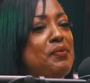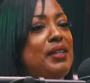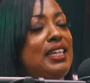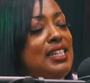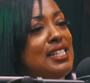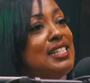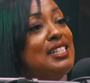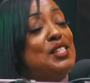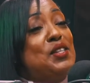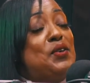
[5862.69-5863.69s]
let me get
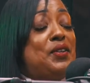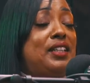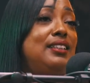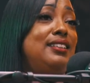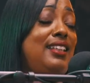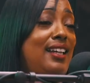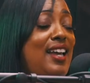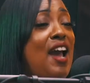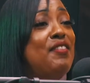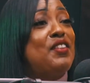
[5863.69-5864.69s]
so yeah,
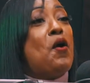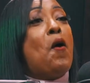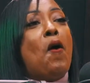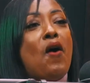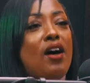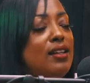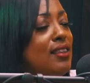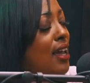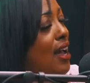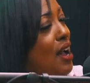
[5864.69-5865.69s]
after all
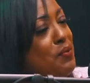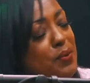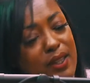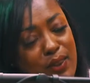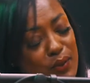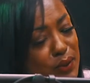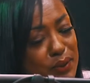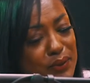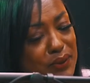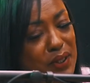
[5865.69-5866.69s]
of that I went
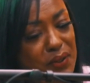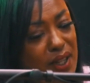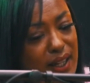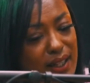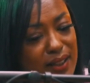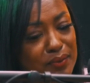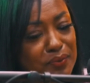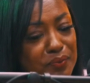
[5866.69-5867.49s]
through, okay.